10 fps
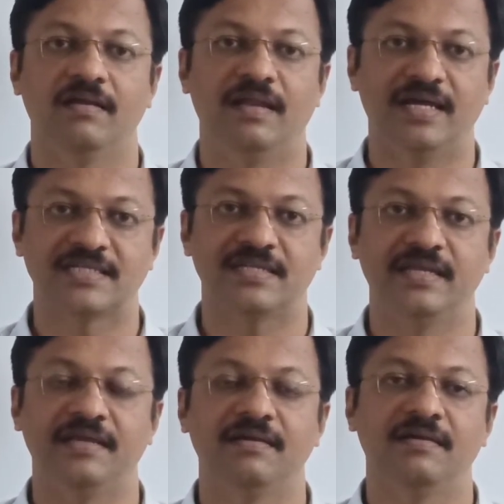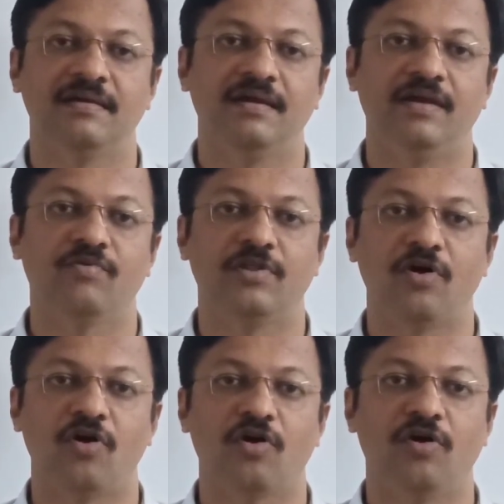lastly, it was
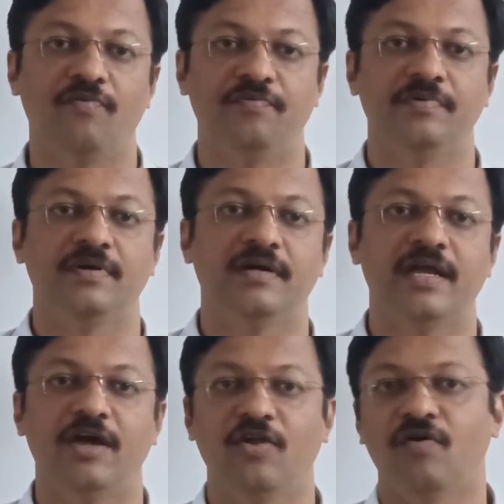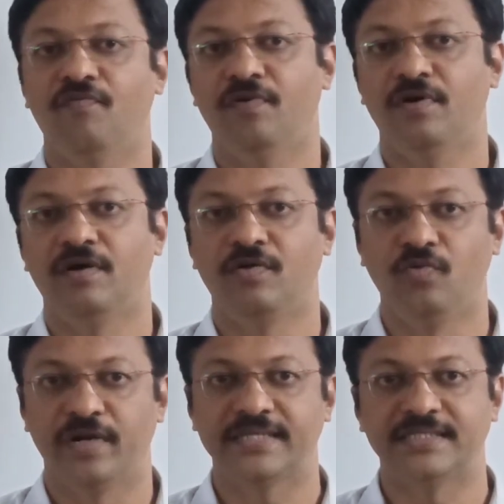log of tan of
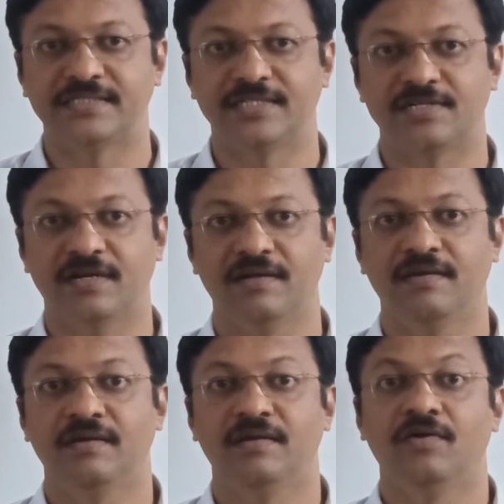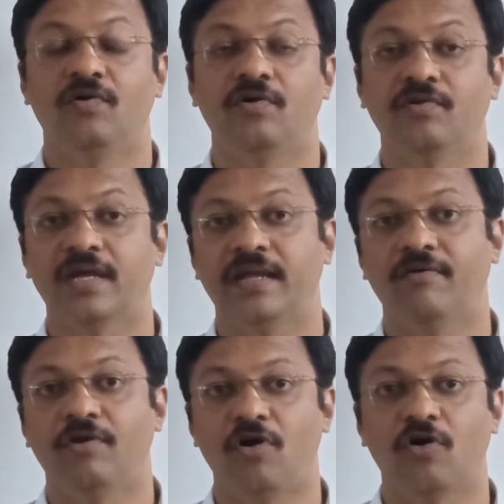root x, etc. Or you can
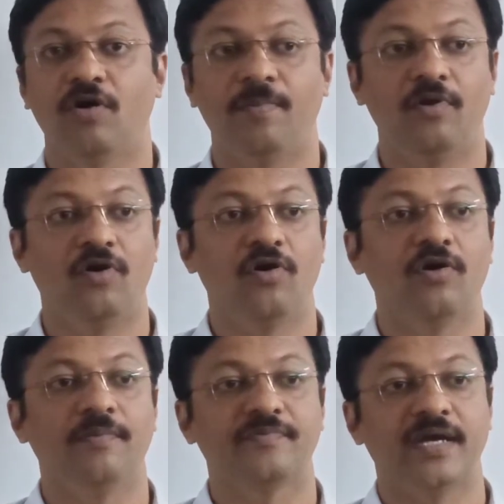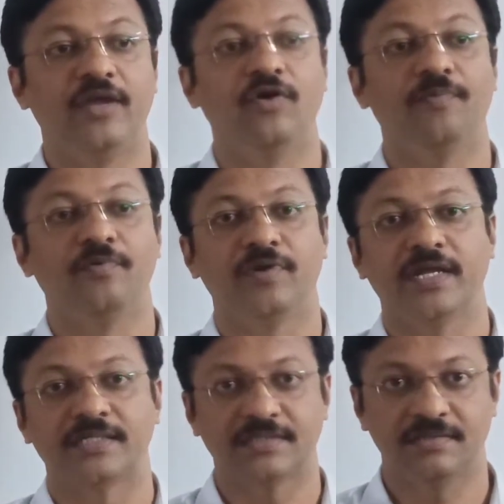have log of sine of root
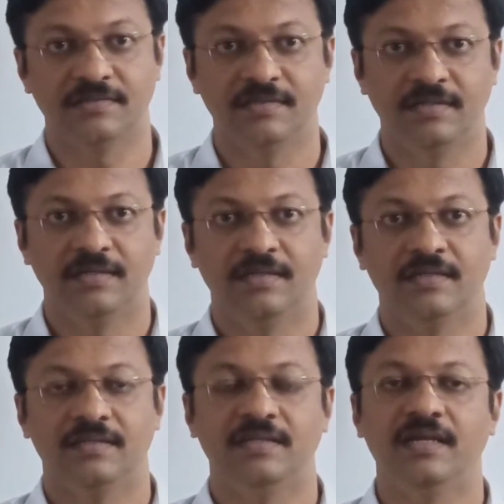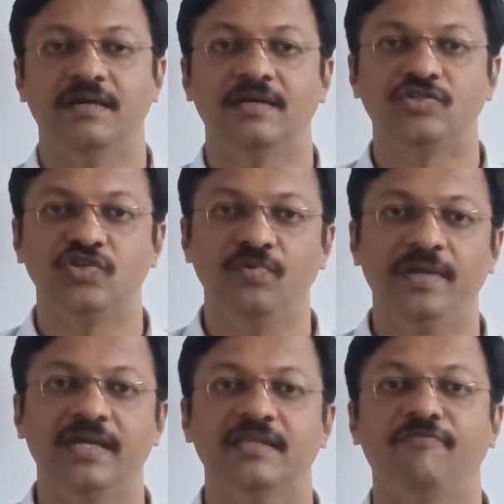x. Then
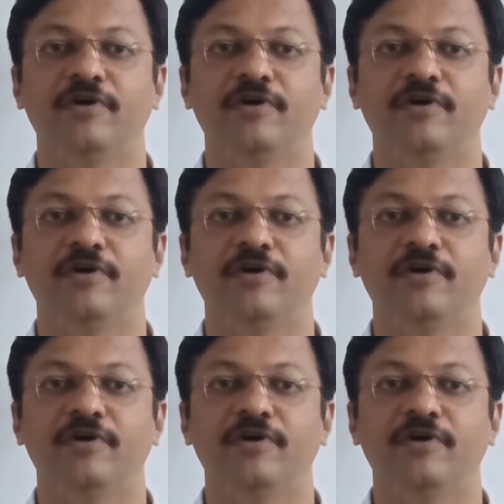assuming the